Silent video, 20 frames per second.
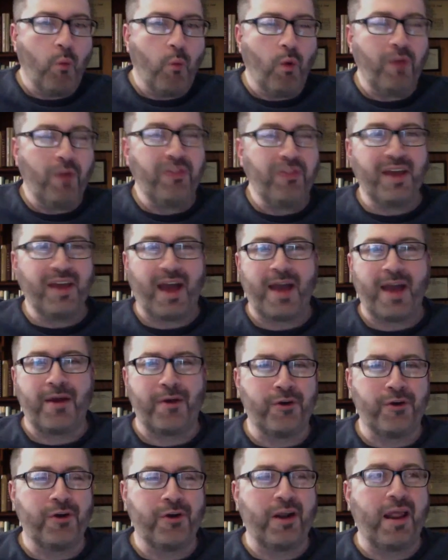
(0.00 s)
One thing I
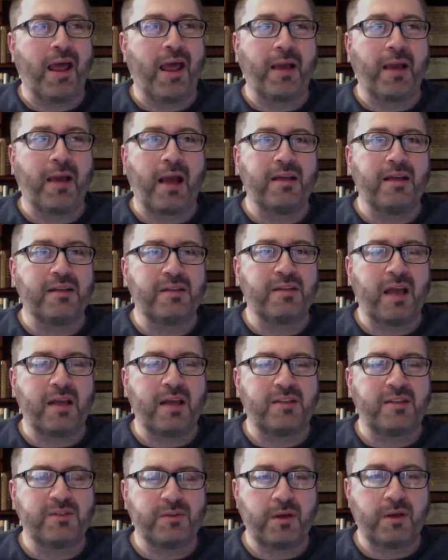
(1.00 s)
heard, and
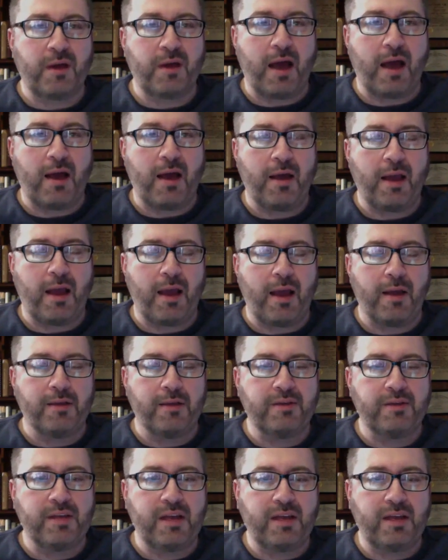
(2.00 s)
it's
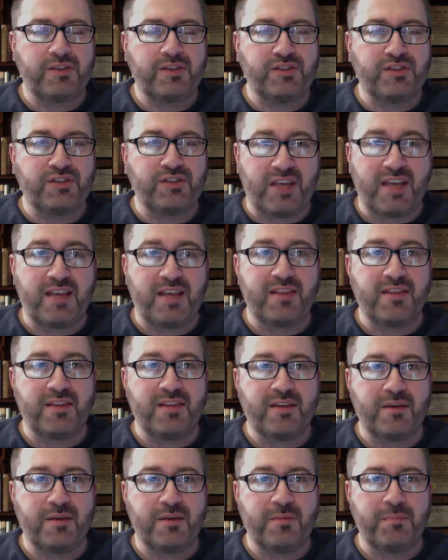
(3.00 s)

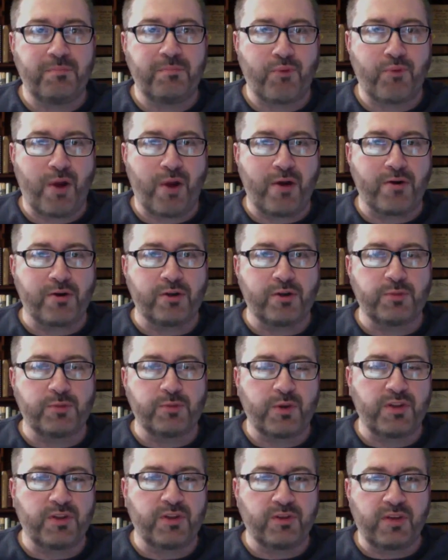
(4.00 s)
seeing the Predators
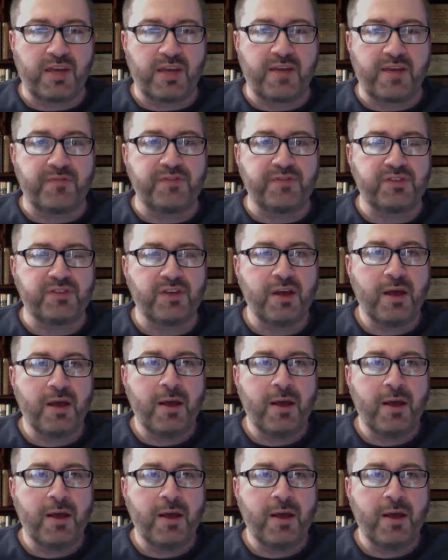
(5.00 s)
play the Leafs,